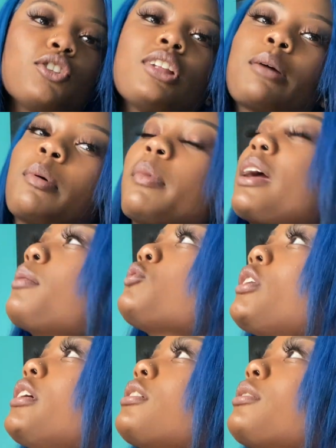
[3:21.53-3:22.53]
You like my makeup,
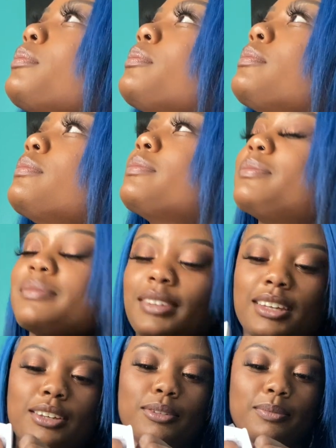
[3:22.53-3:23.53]
Drake? Yes.
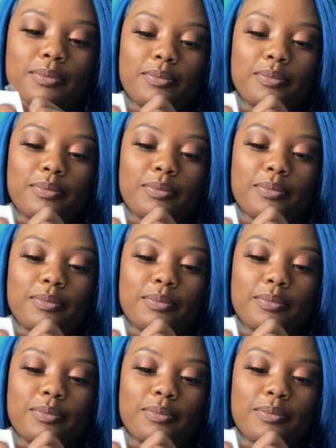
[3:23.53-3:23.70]
Okay.